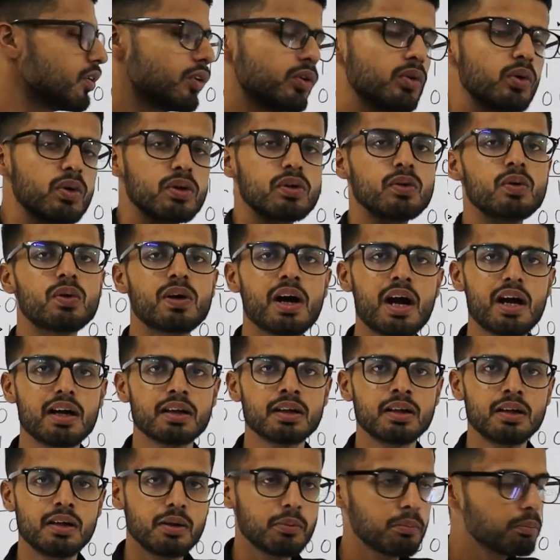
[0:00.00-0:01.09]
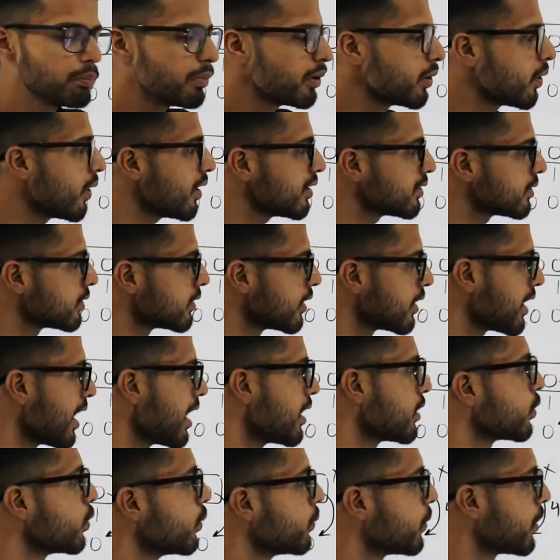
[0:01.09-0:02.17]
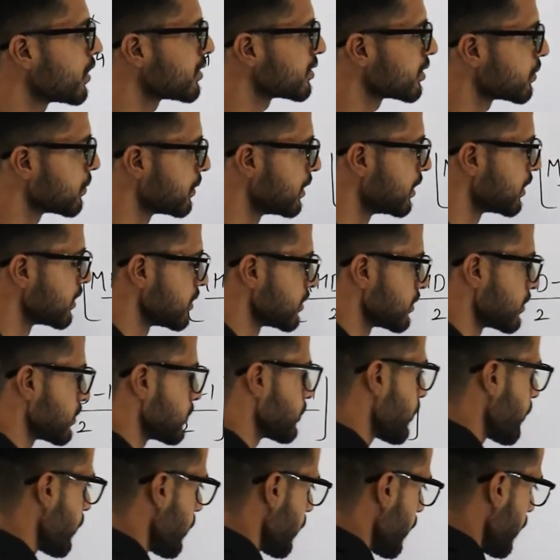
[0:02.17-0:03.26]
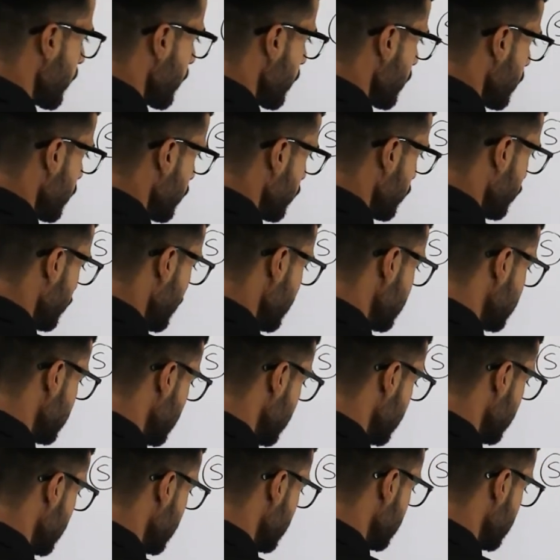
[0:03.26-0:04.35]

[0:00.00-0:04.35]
No, you can't. Because there are two possibilities. First thing